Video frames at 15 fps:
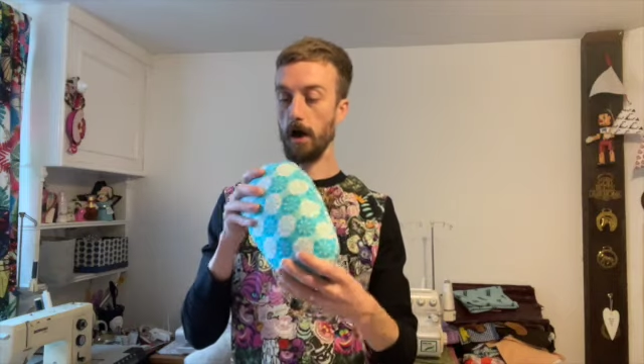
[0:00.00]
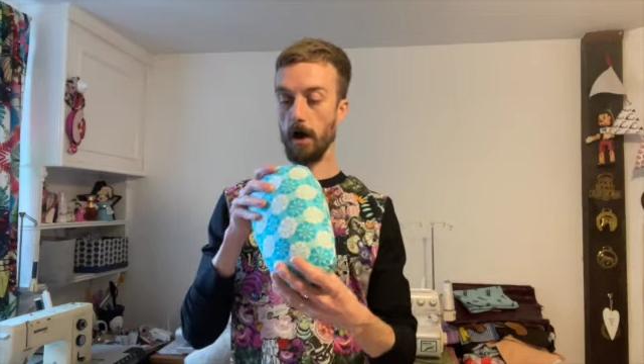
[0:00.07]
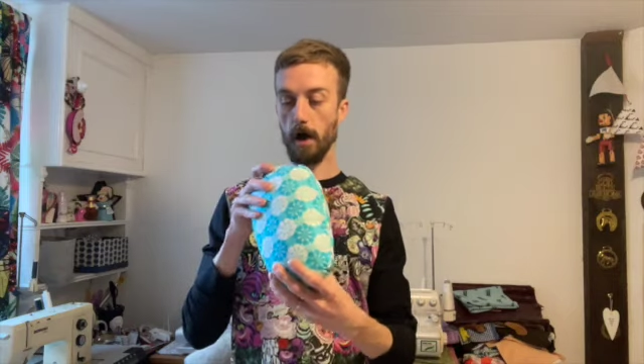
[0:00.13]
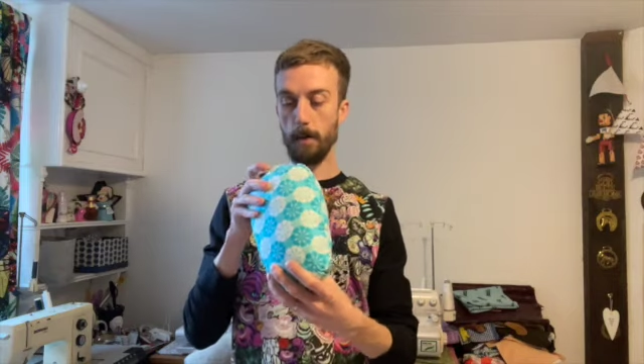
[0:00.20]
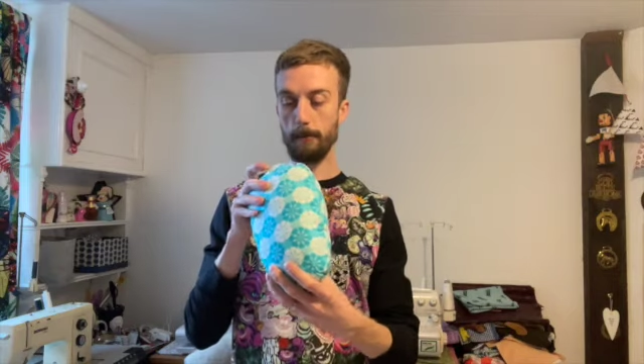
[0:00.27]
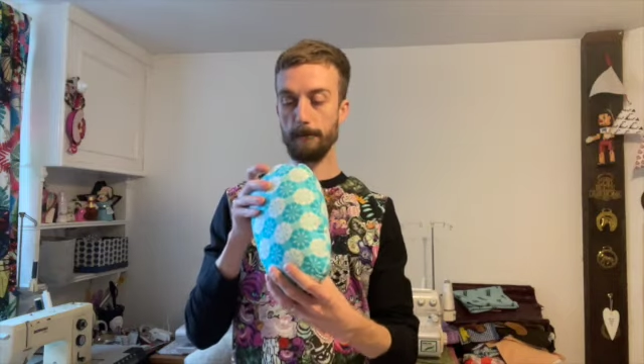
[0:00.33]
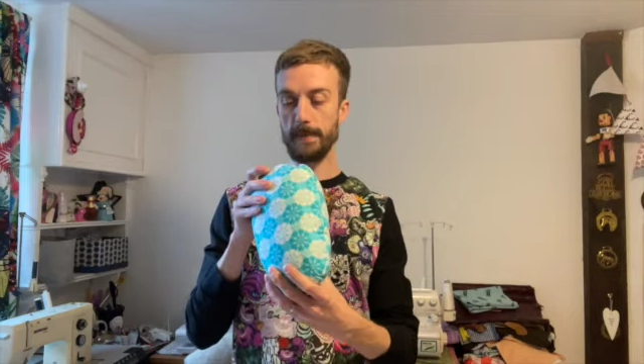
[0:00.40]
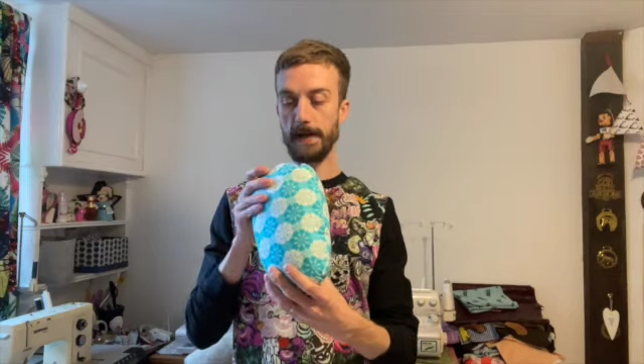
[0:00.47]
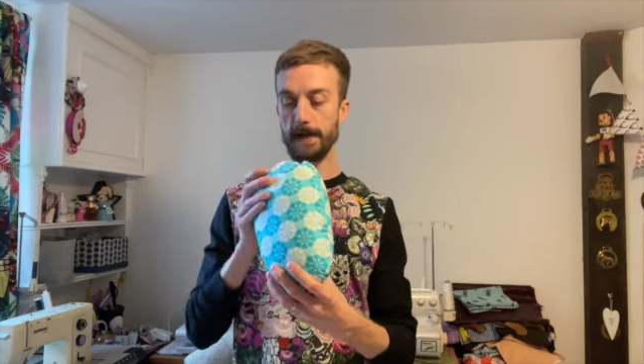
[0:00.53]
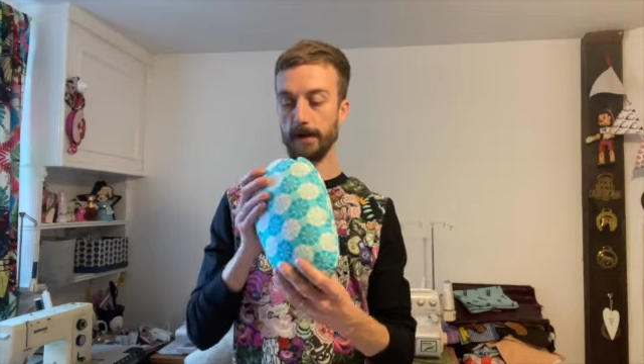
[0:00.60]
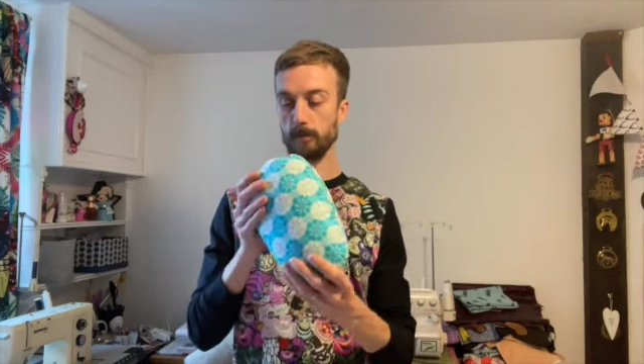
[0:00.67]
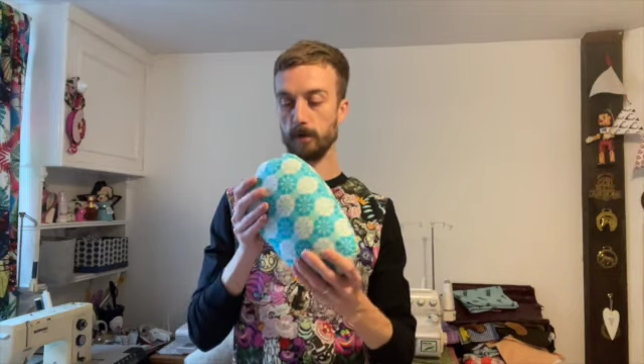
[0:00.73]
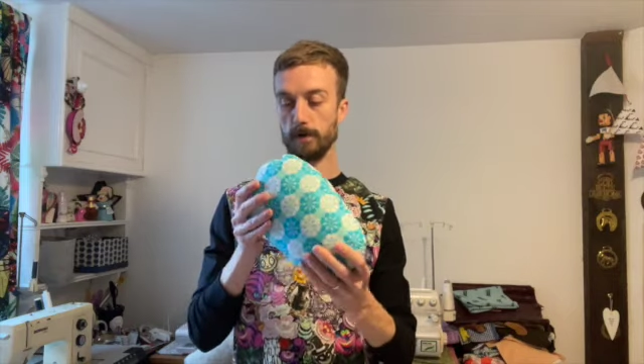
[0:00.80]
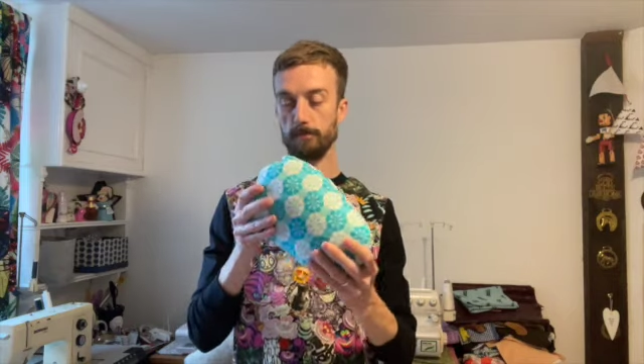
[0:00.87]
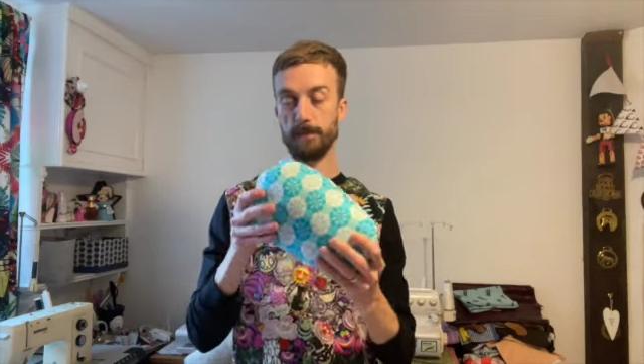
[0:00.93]

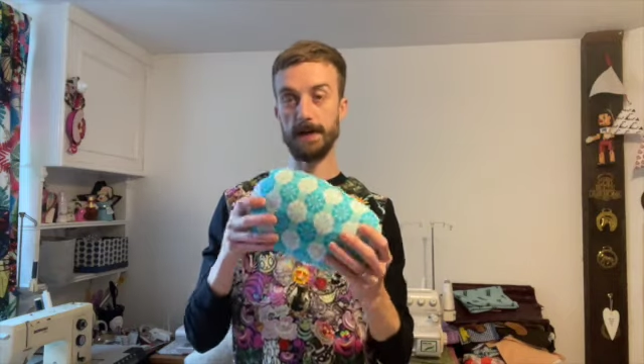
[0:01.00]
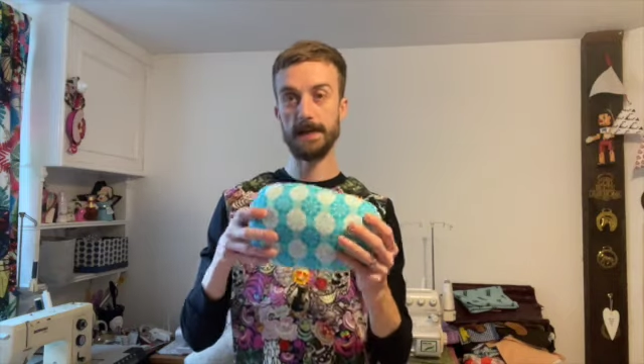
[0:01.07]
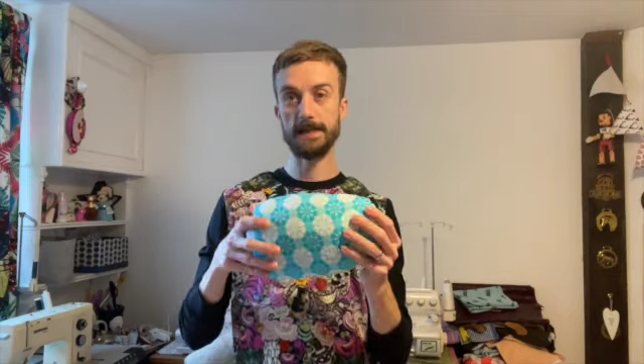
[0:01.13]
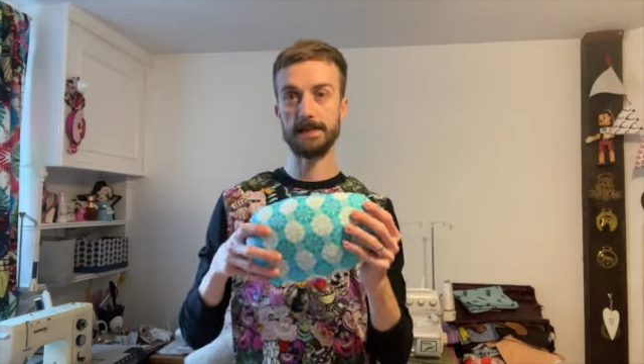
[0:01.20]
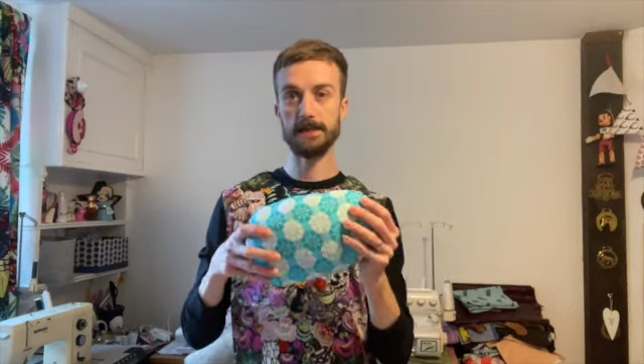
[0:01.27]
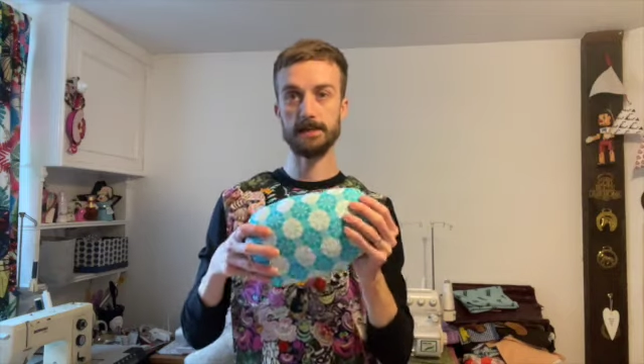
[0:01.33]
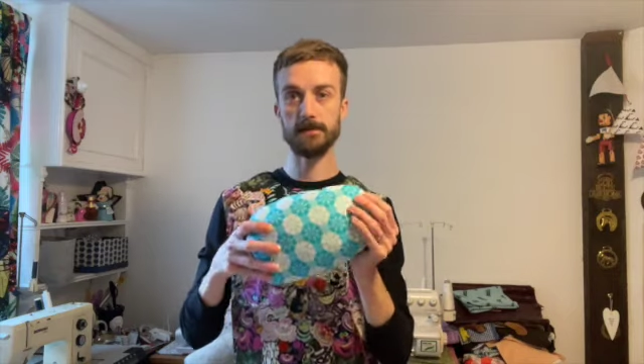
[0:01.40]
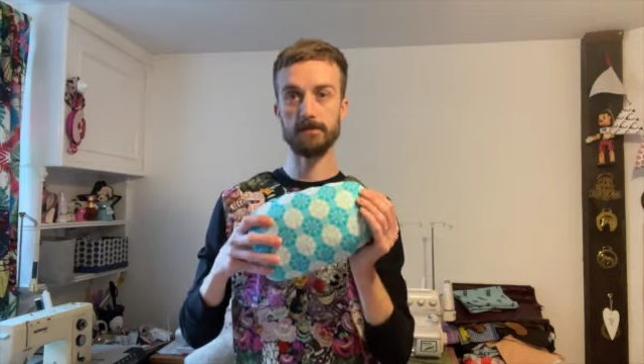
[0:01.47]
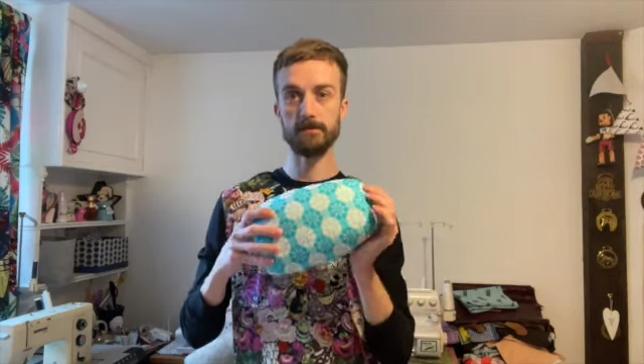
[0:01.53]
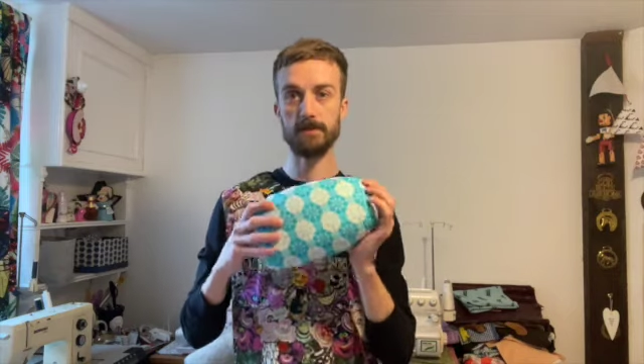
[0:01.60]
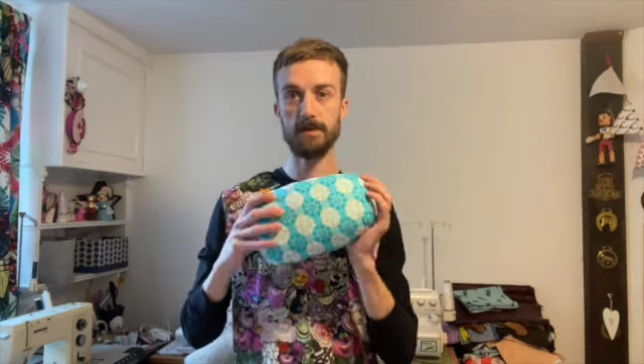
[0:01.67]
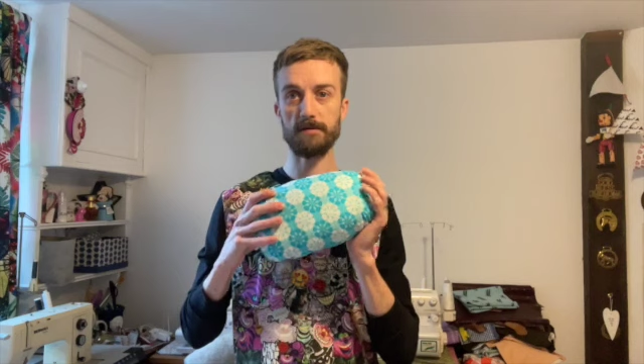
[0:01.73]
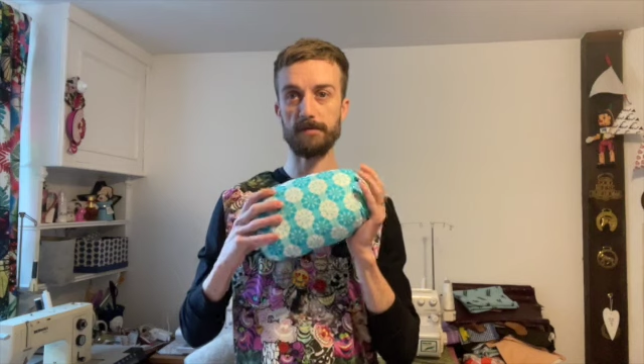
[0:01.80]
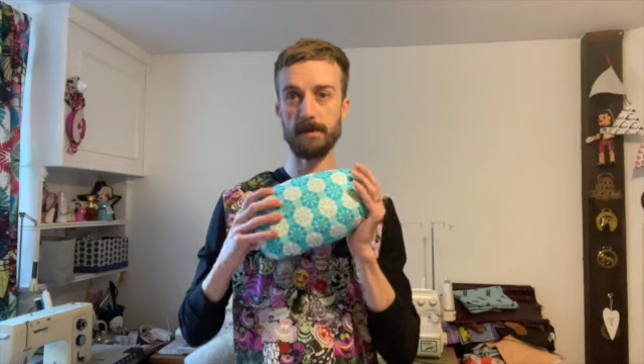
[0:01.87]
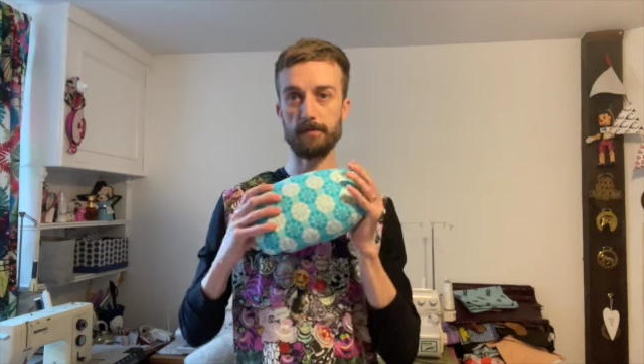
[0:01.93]
1,000,001 pieces of
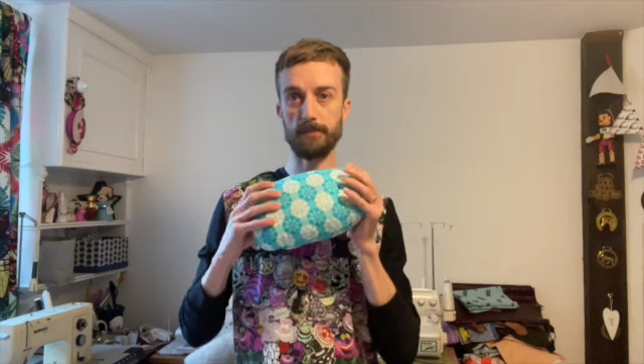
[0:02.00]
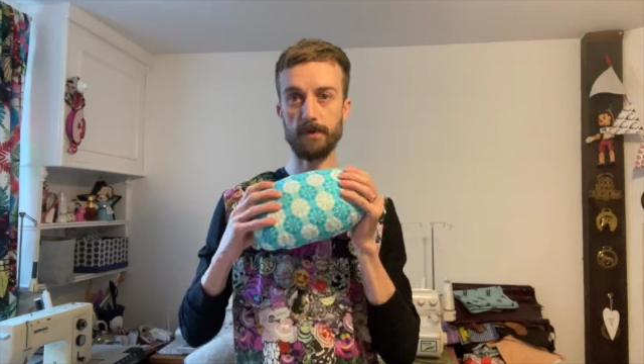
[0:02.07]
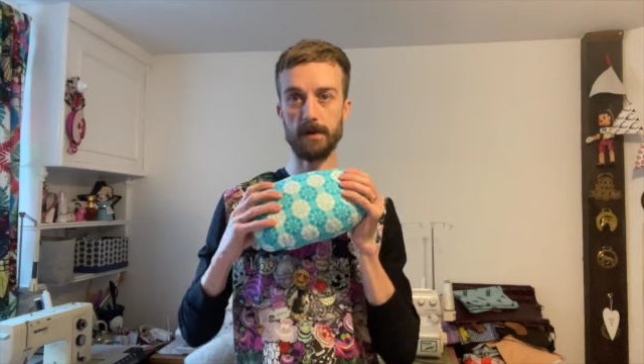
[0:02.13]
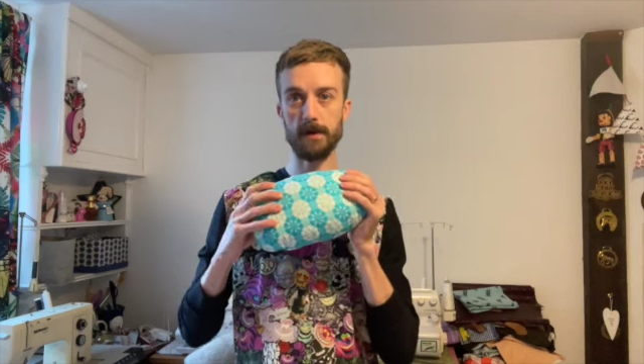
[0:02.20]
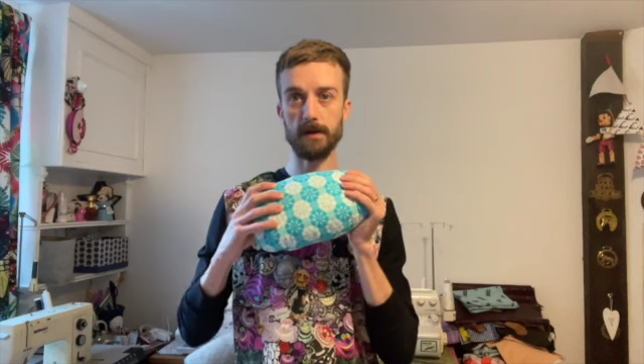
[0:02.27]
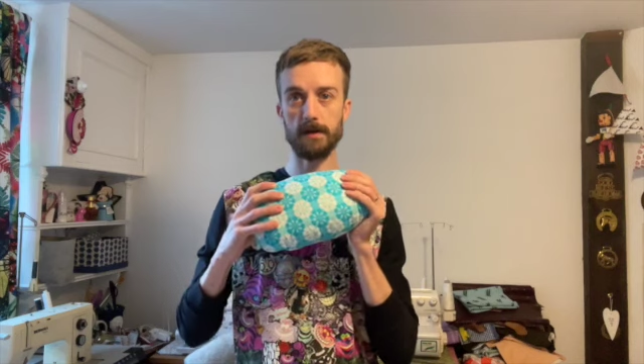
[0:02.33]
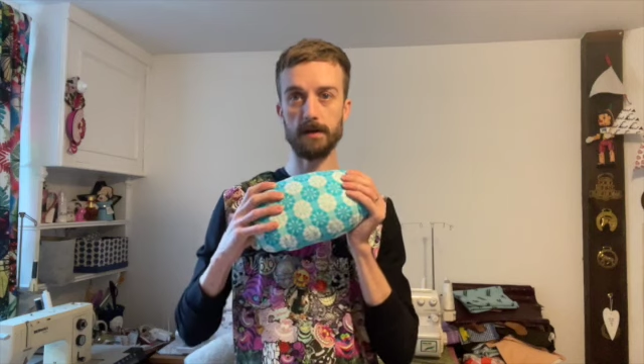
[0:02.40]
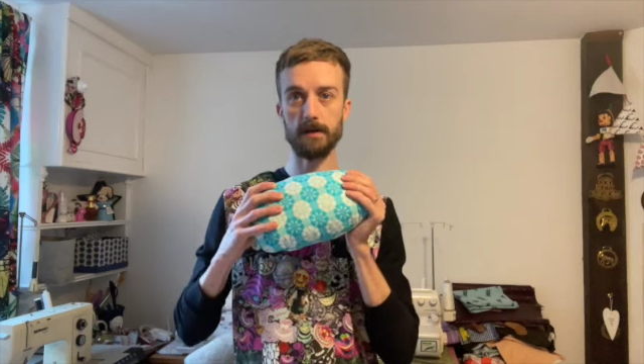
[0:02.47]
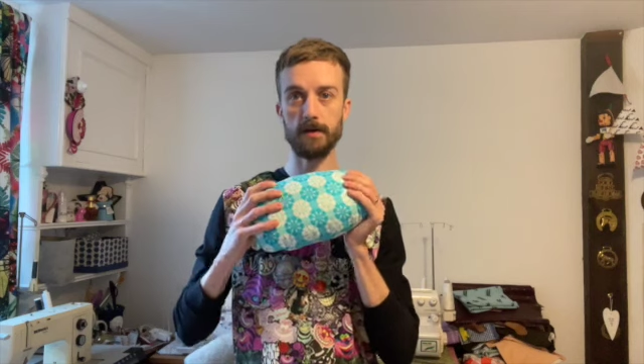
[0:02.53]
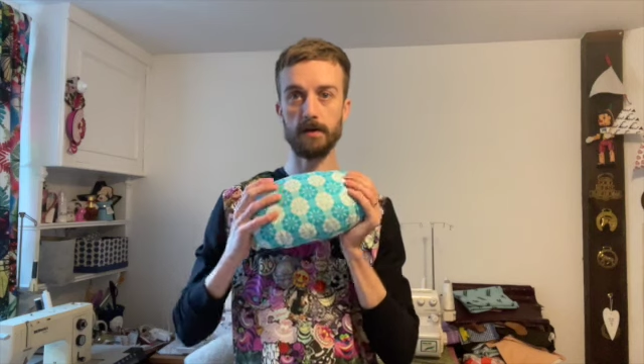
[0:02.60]
scrap fabric,